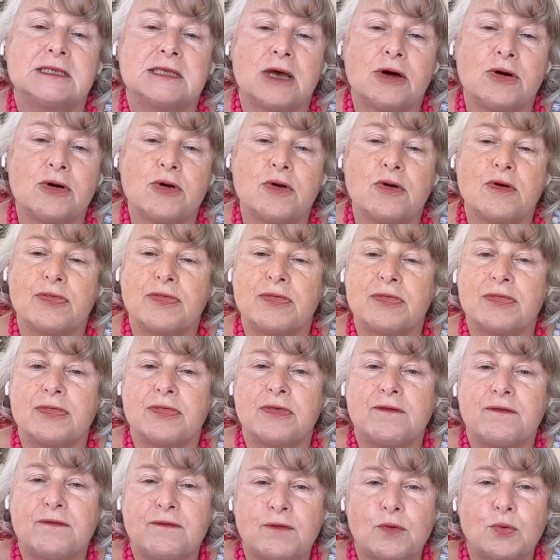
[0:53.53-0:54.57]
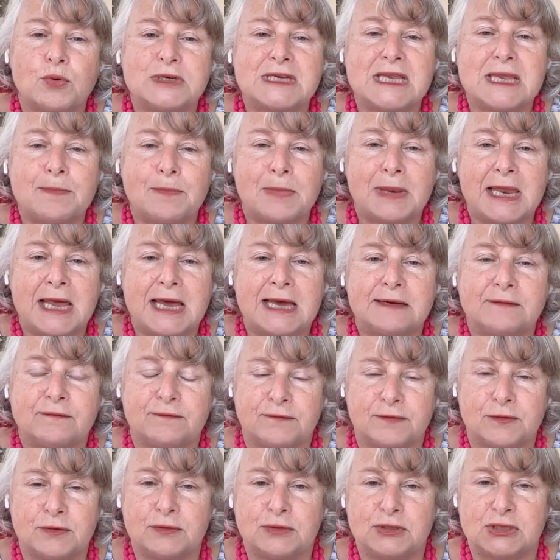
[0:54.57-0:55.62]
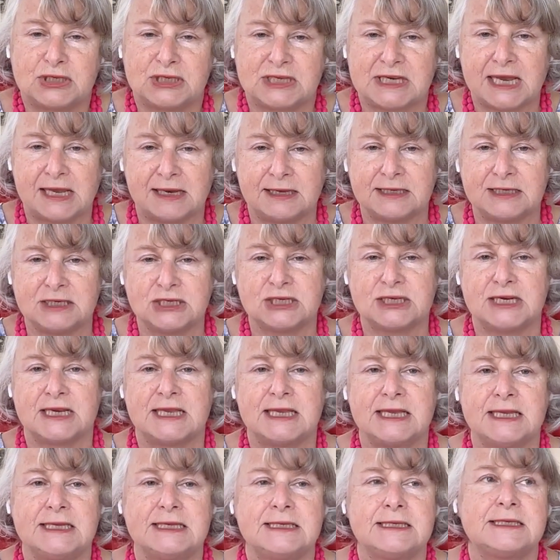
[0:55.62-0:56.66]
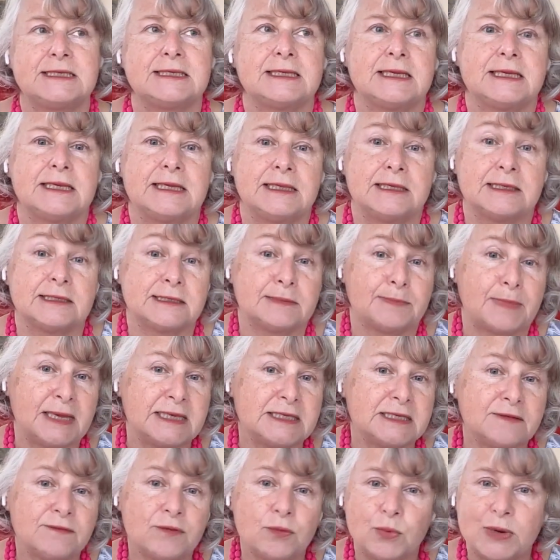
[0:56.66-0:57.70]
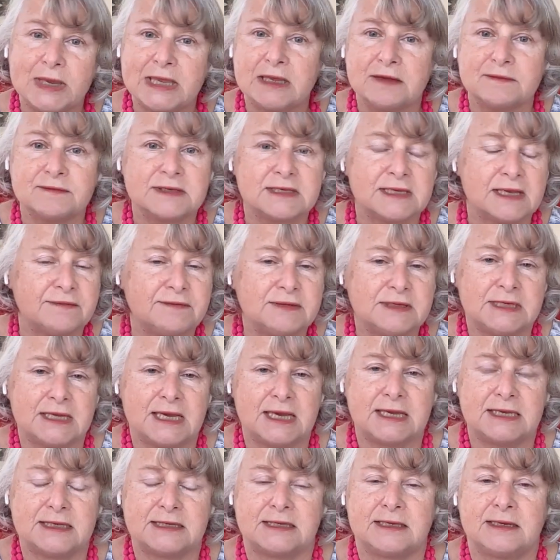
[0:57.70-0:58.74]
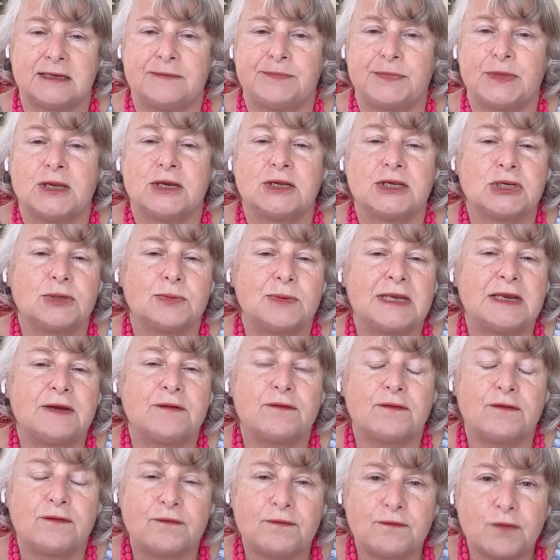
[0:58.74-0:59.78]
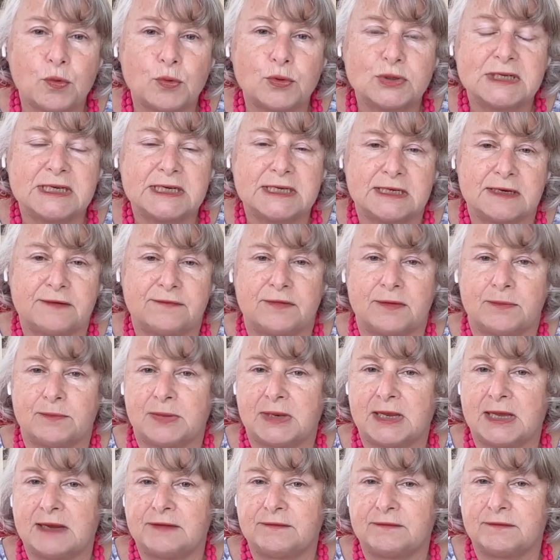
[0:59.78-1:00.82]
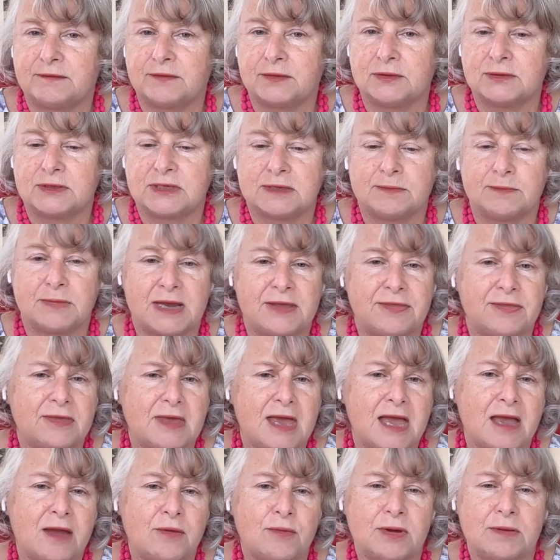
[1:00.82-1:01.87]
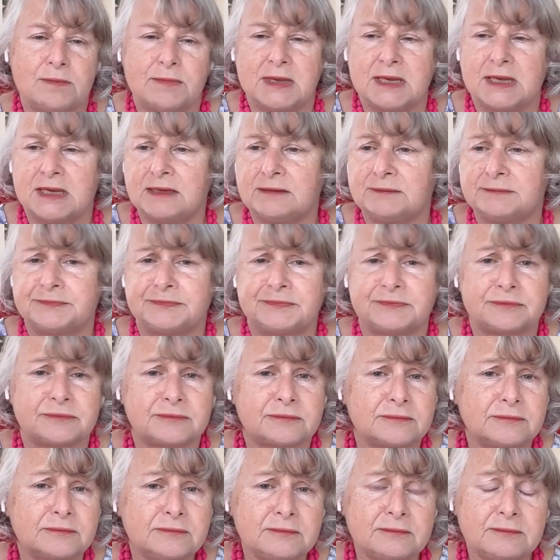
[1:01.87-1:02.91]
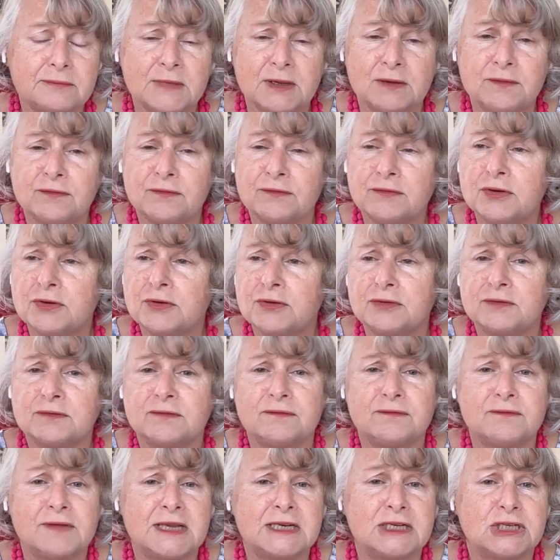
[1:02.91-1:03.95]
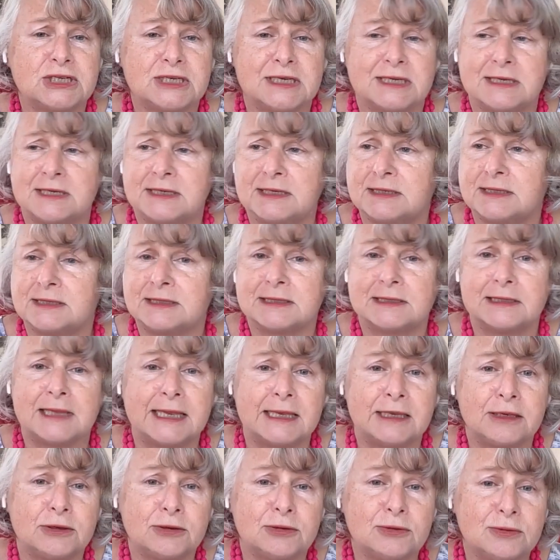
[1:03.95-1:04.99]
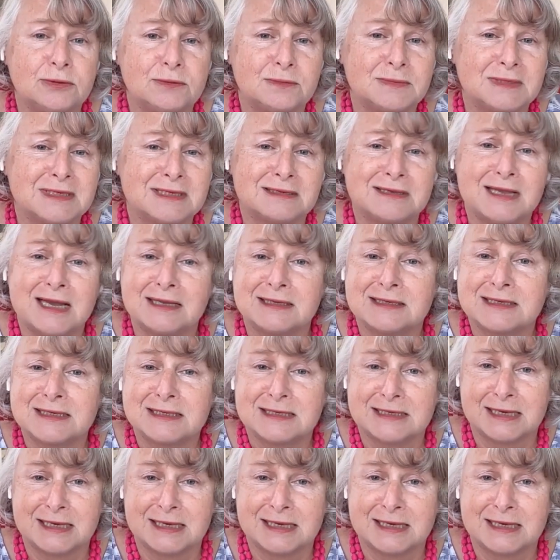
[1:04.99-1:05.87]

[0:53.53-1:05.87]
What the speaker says: So the 40 plant foods challenge is in the space of a week of 7 days to eat 40 different plant foods. And by that we mean fruit, veggies, legumes, nuts,